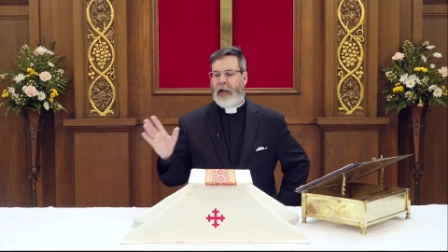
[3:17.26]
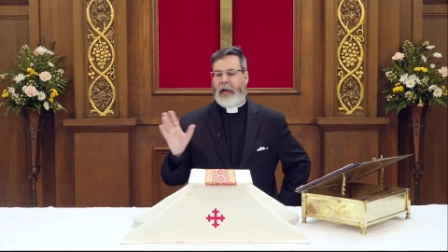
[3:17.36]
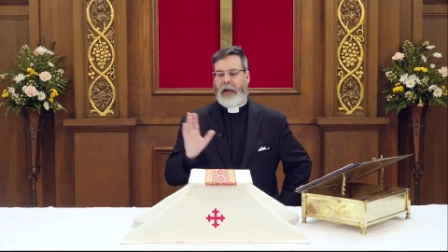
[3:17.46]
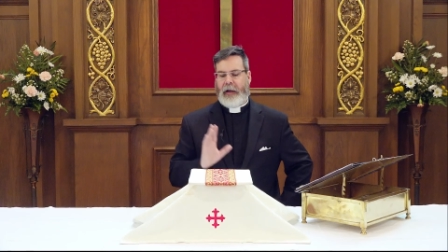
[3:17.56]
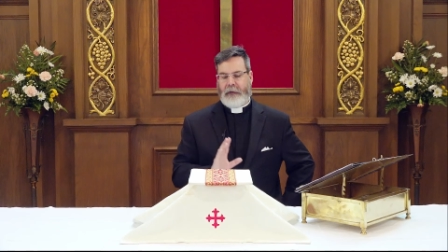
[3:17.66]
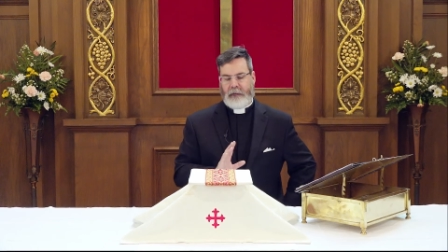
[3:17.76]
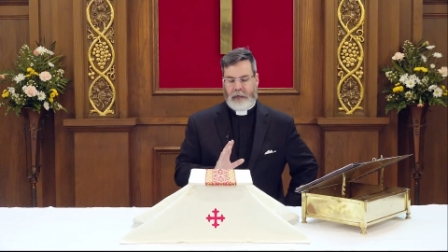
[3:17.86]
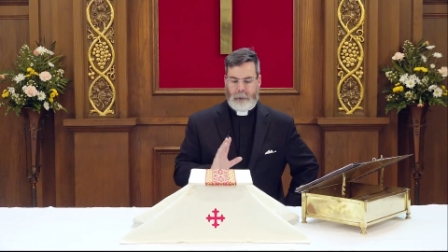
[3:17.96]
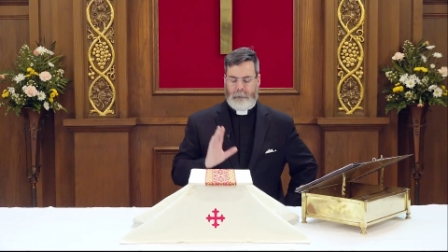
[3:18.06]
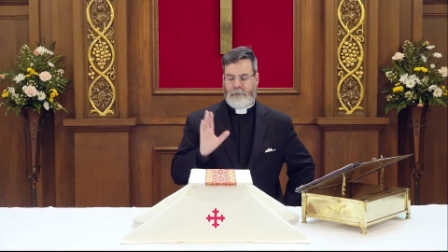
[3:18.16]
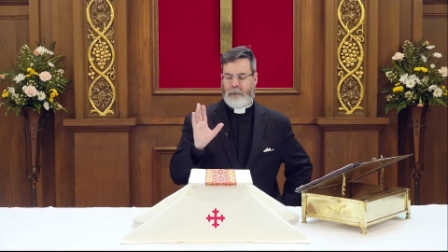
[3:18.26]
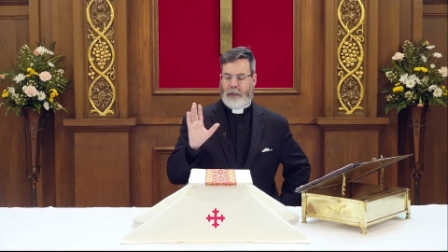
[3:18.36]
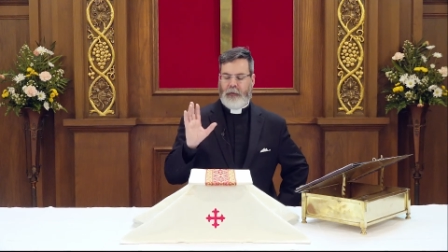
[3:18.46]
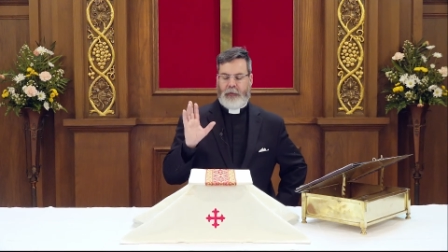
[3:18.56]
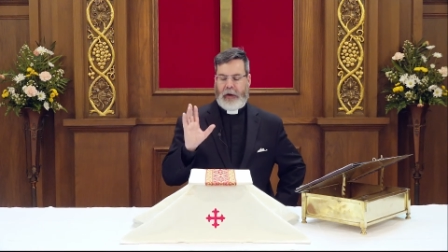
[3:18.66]
And
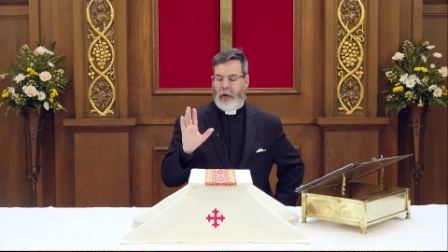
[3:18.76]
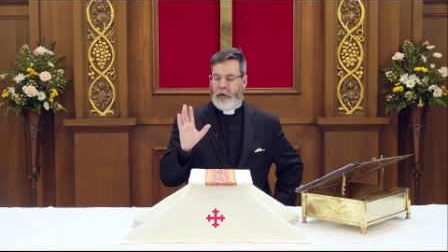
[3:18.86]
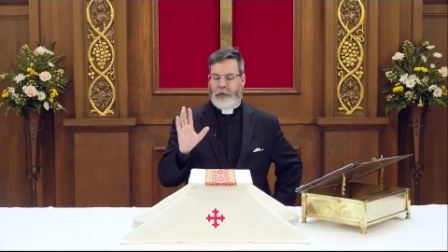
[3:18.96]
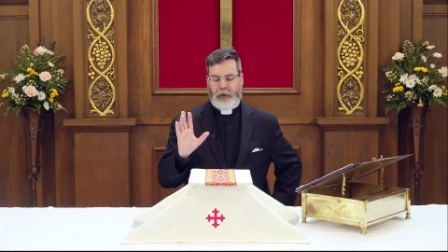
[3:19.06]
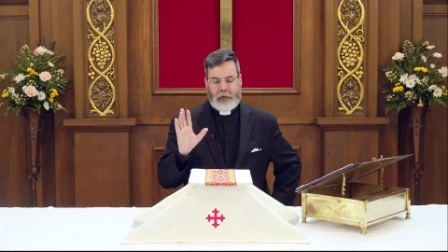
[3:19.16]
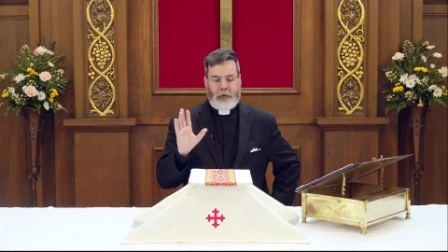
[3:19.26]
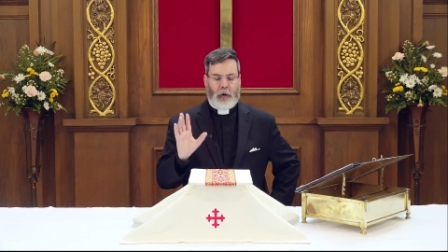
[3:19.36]
they are just